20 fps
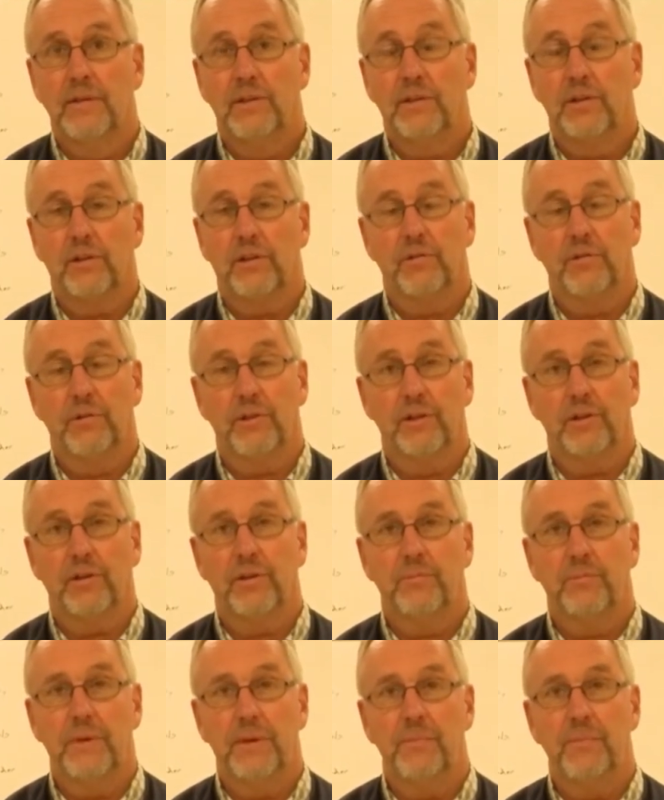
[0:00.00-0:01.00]
Your career
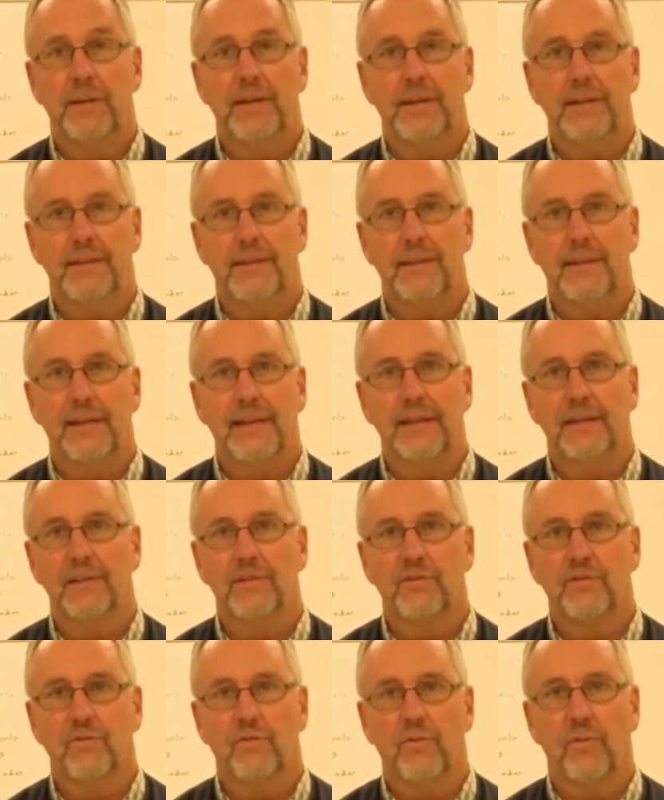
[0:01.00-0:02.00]
could be many
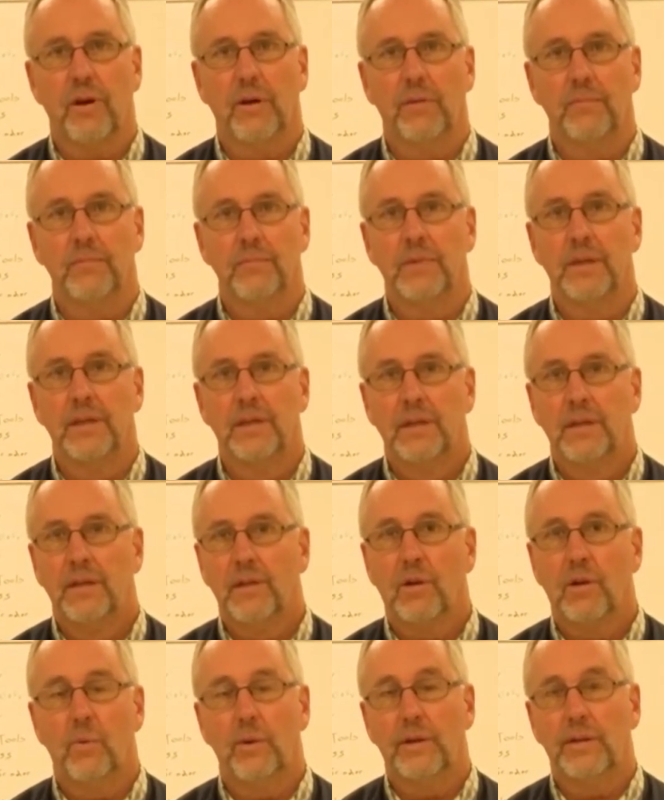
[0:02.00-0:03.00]
things, from
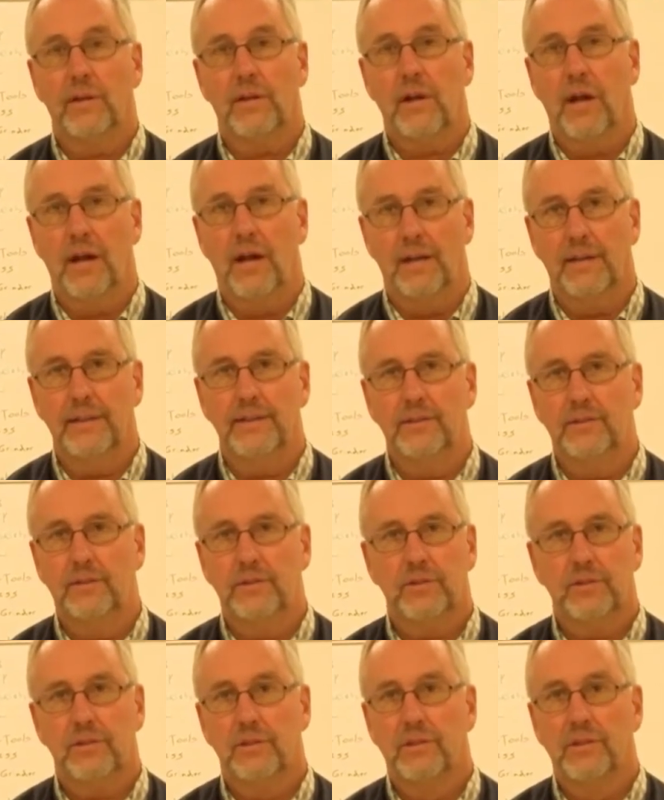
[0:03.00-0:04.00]
going to
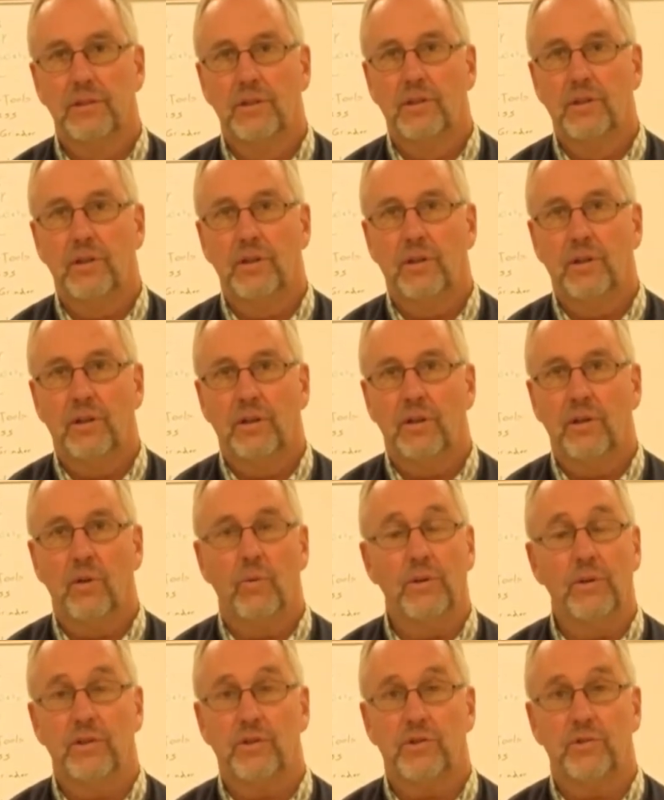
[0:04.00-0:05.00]
college,
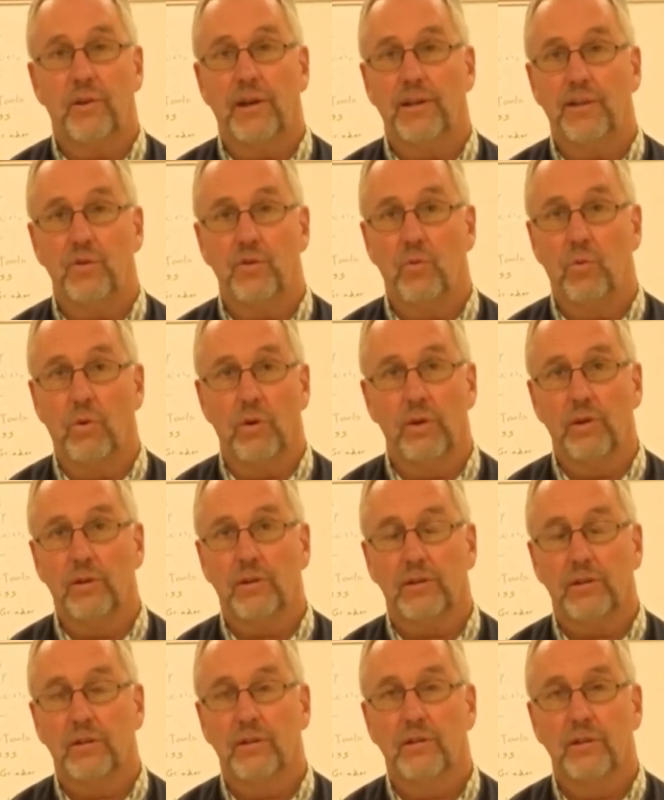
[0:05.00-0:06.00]
going straight to
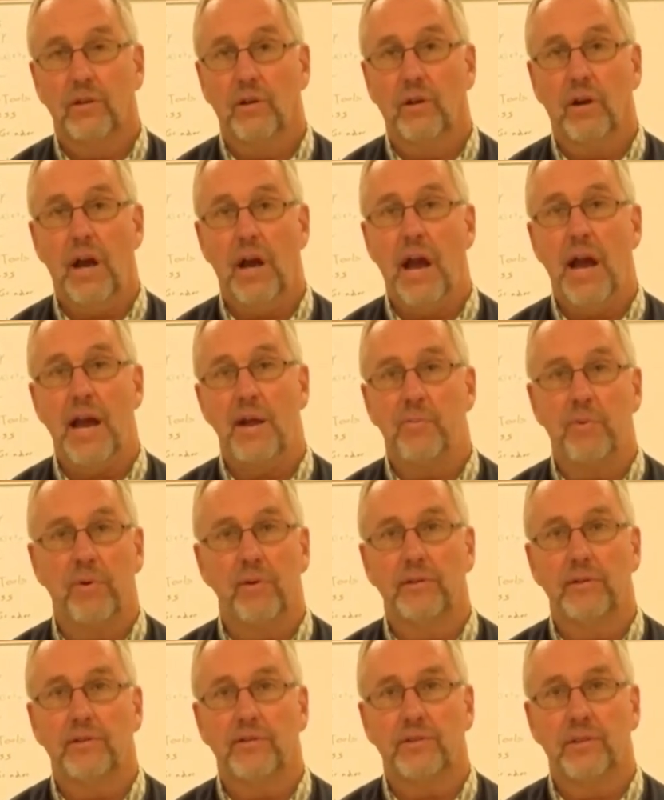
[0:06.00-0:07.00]
work, or a
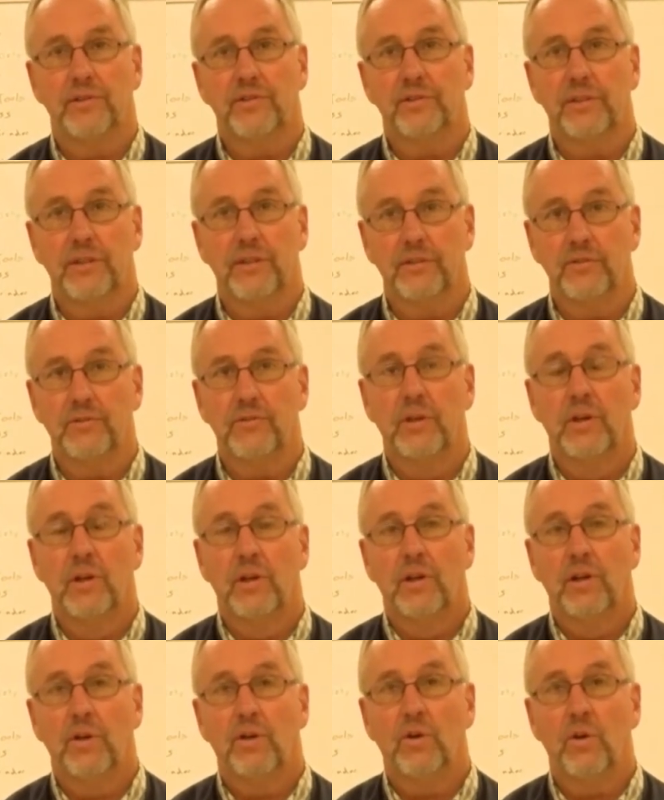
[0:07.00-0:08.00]
hybrid such as
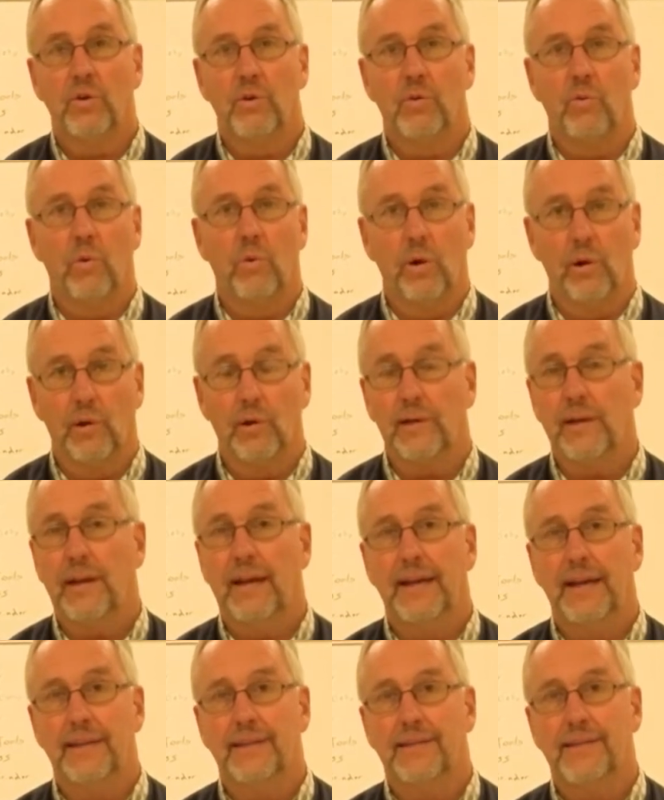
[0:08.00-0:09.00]
go to work
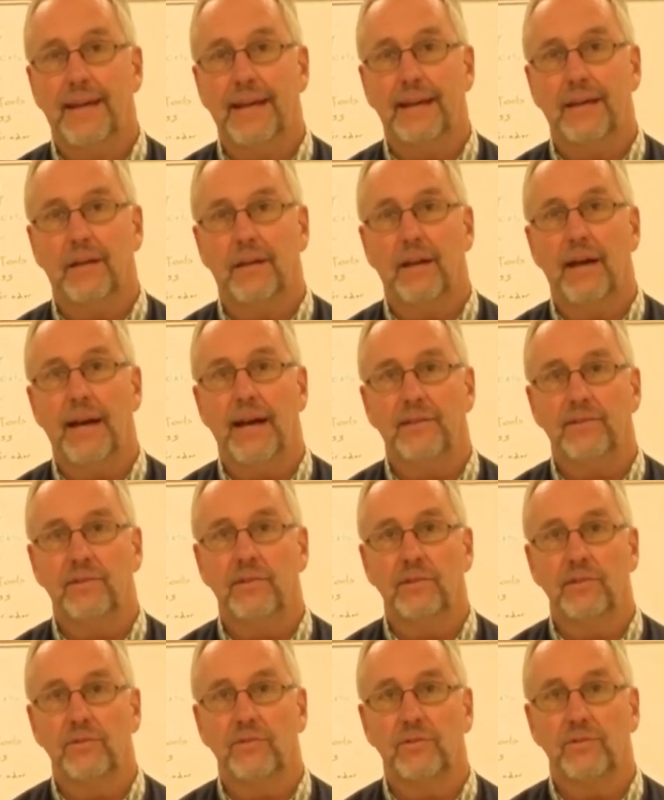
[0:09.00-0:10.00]
and take
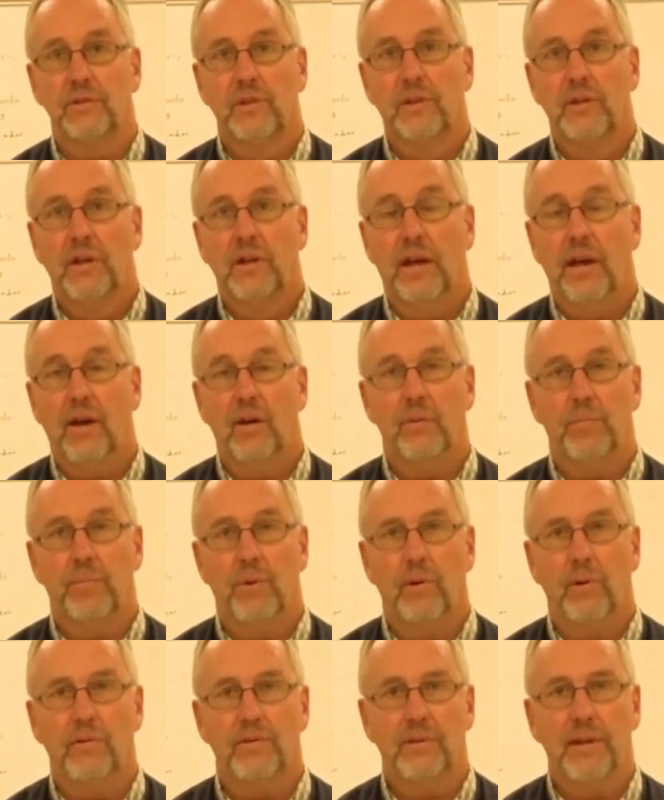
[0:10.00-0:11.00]
classes on a
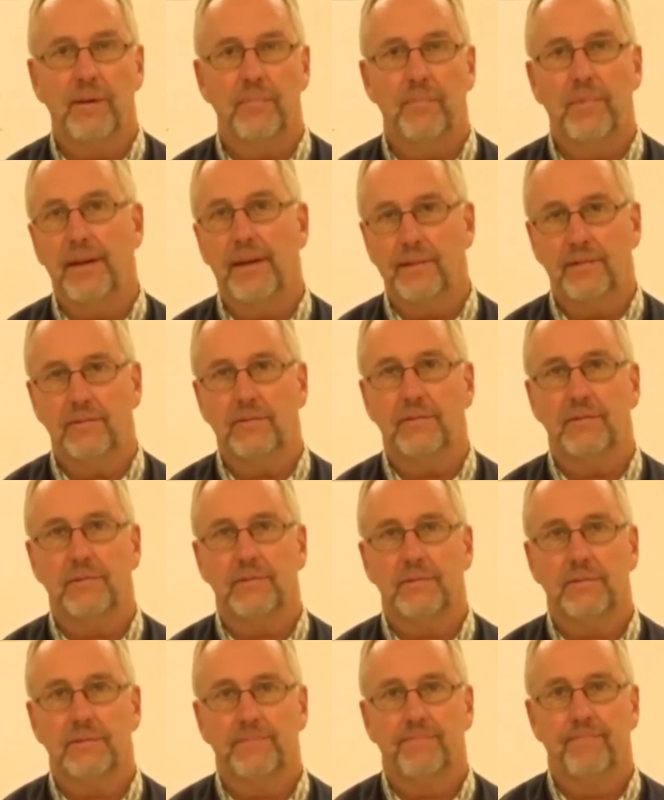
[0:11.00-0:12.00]
part-time
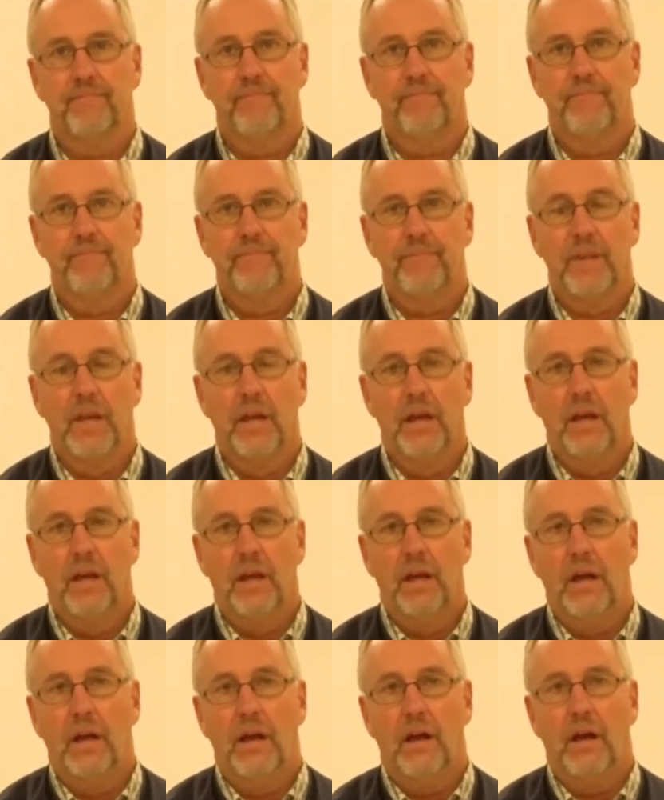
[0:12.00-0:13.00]
basis.
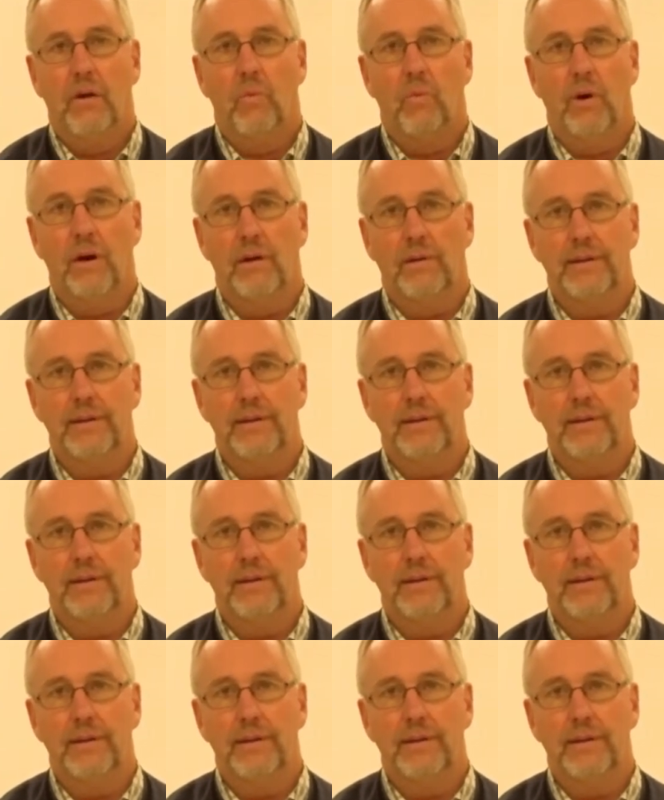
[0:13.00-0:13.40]
While